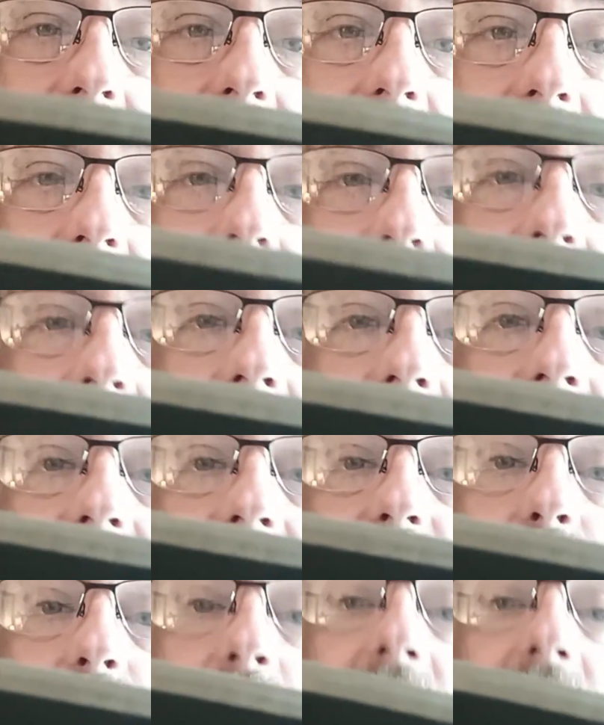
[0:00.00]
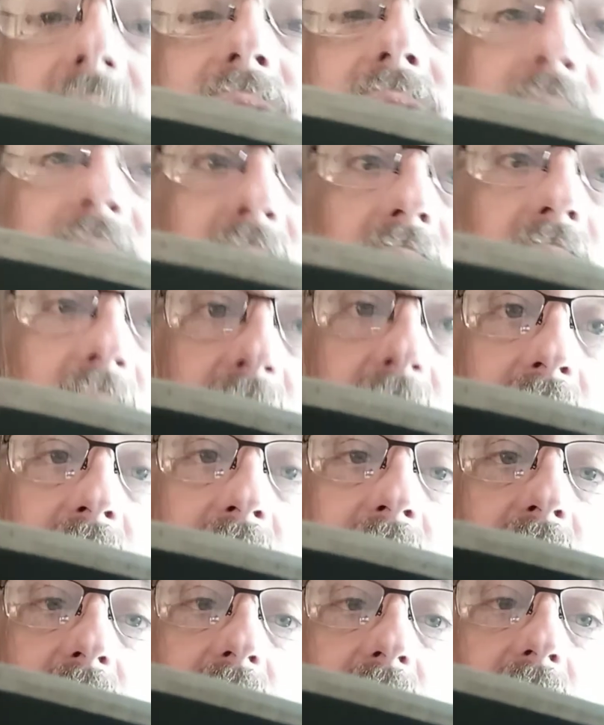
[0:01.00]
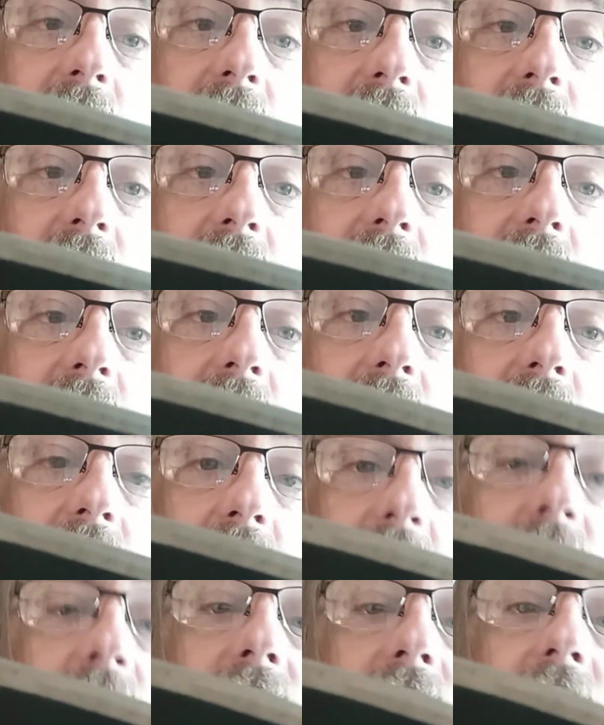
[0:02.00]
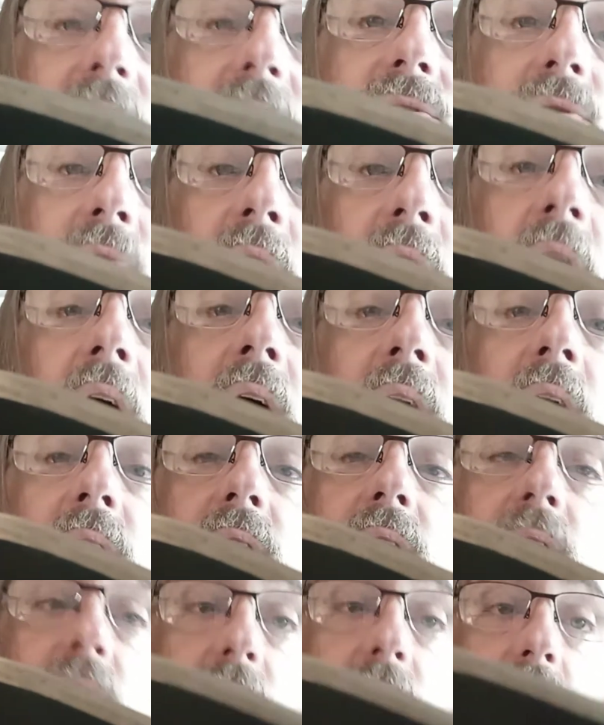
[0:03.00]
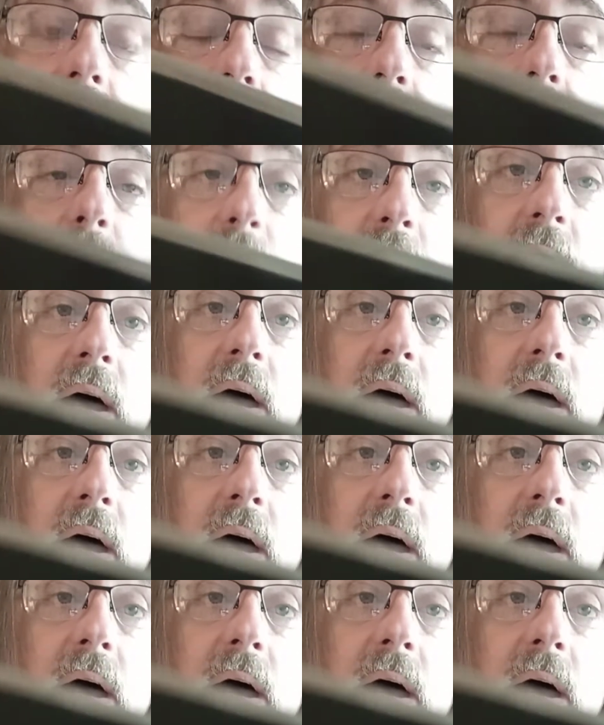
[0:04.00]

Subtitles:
It is basically a convex grind on mine.